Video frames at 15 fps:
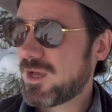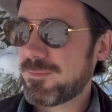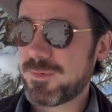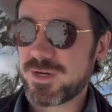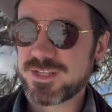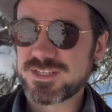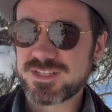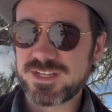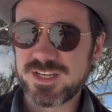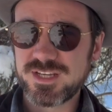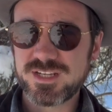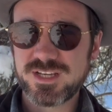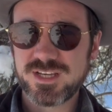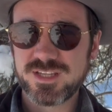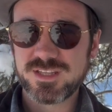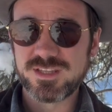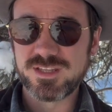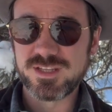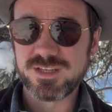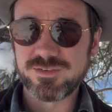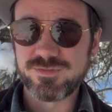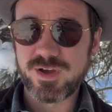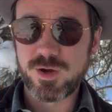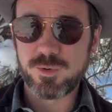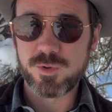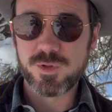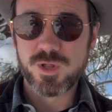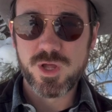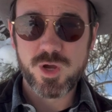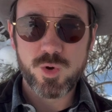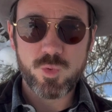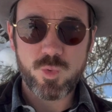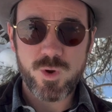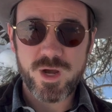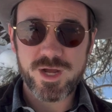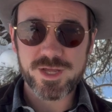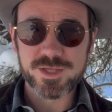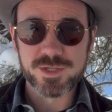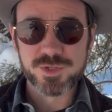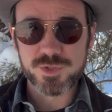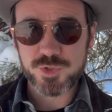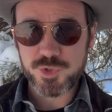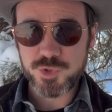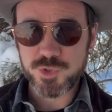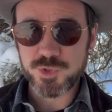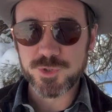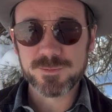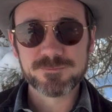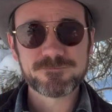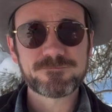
but instead the vowel Y, U,